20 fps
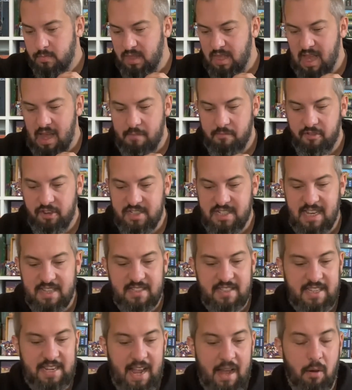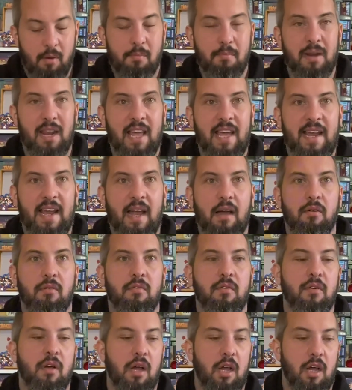and for testing out and playing out
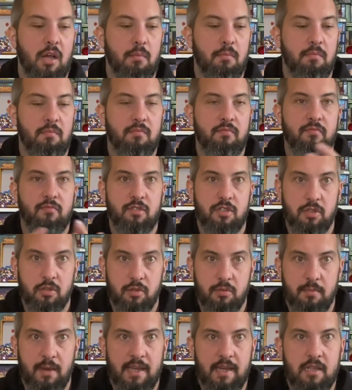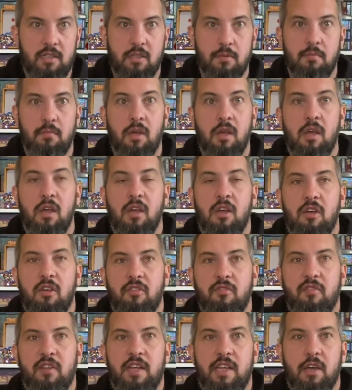to make some
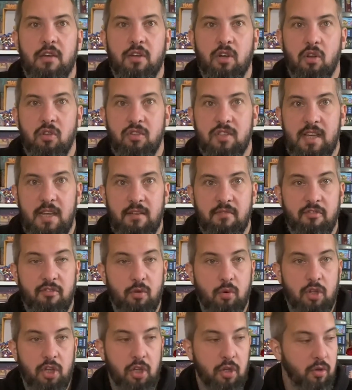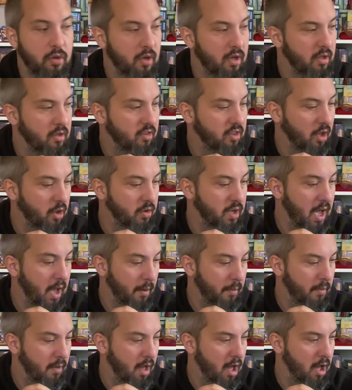video content for you. So yeah,
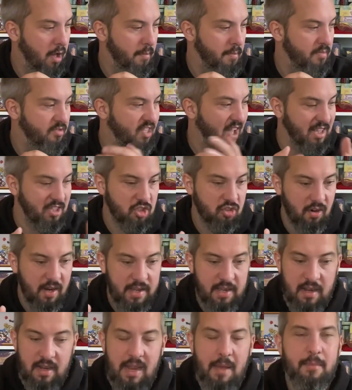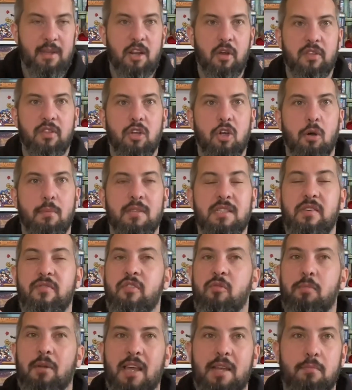that's great. Let me know in the comments if
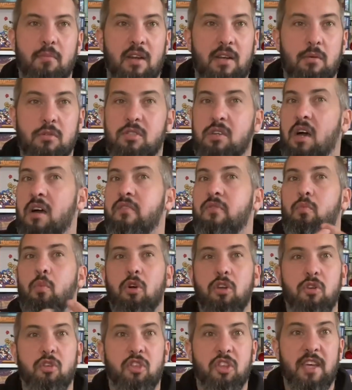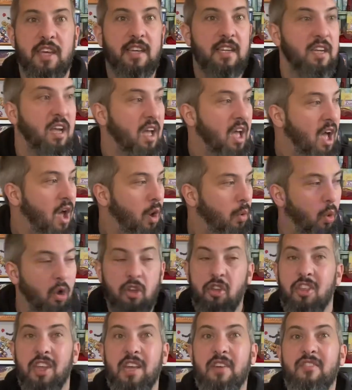you've played My Little Scythe, what you think
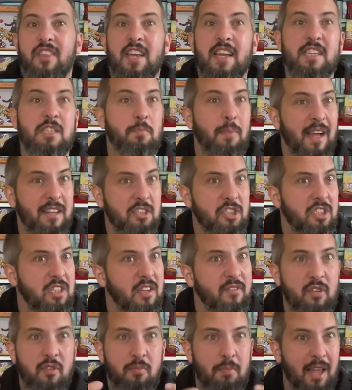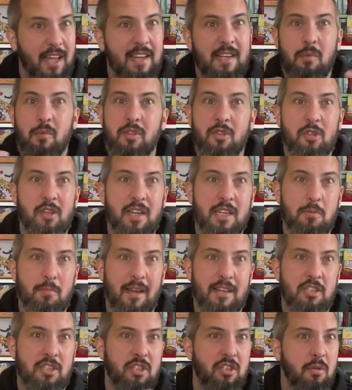of the expansion, if you've played it with the
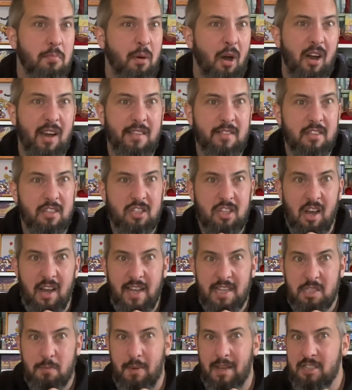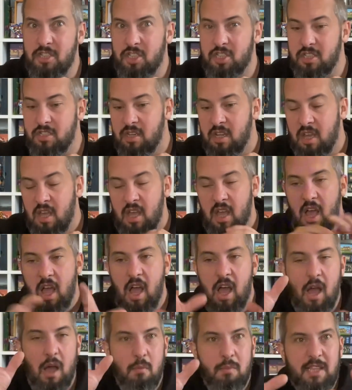expansion, the Pie in the Sky expansion,
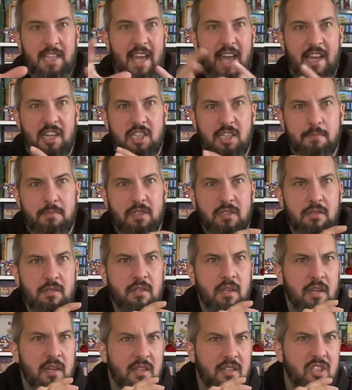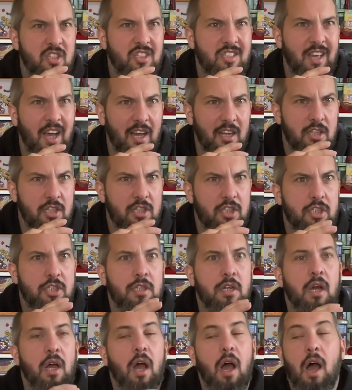with the airships and such.
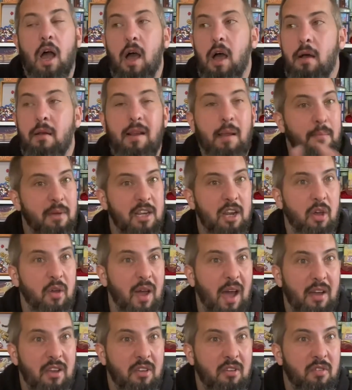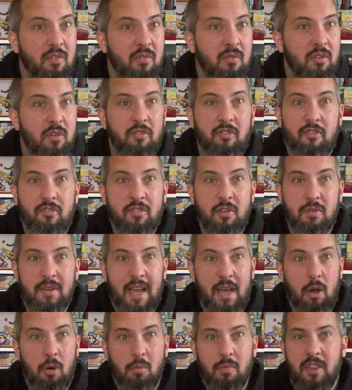Let me know how you get
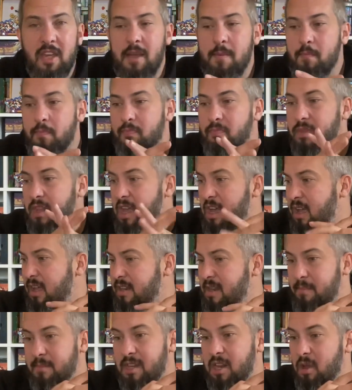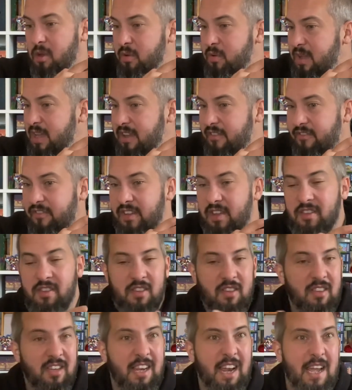on with it. Let me know if this
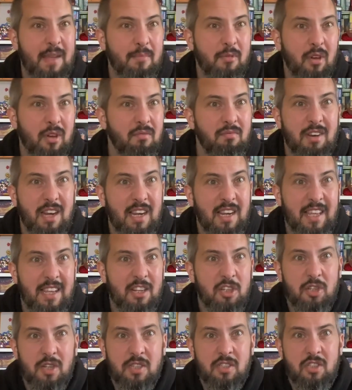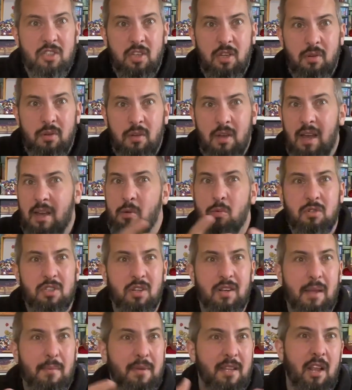is a game that really interests you, and also
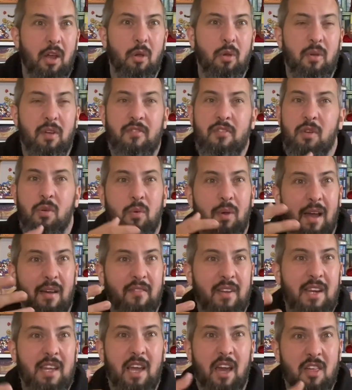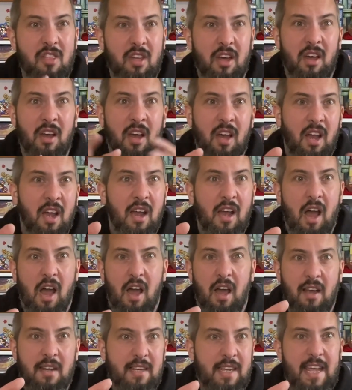let me know if you have any other
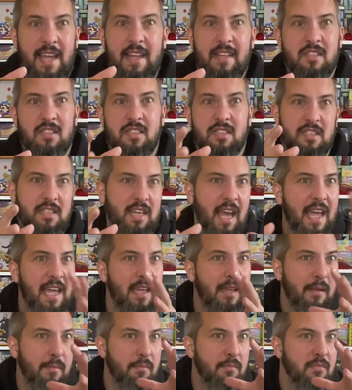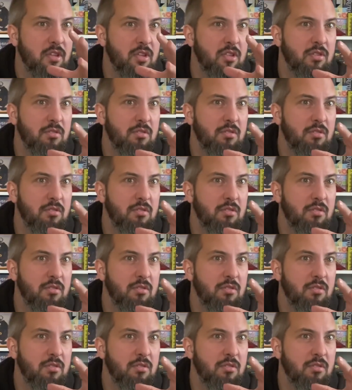kids gamed,